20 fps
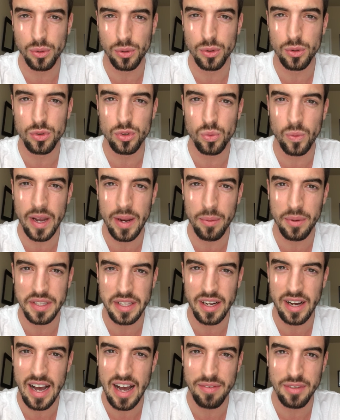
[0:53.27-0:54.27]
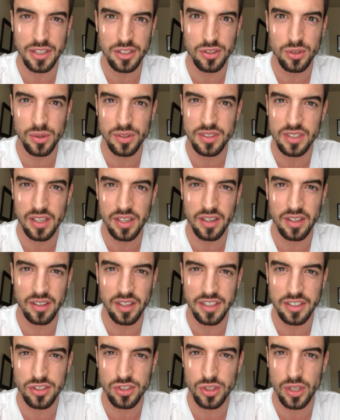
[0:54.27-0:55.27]
lose weight without having to do a ton of
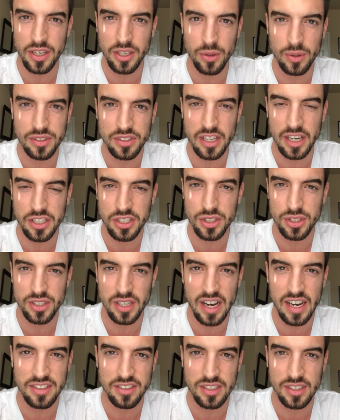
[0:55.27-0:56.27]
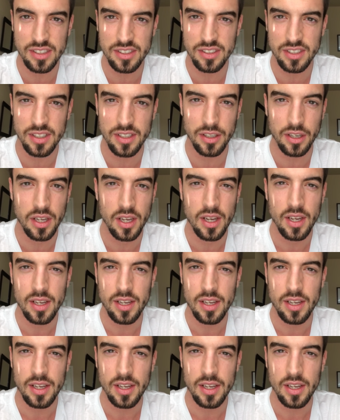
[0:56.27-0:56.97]
like strenuous exercises and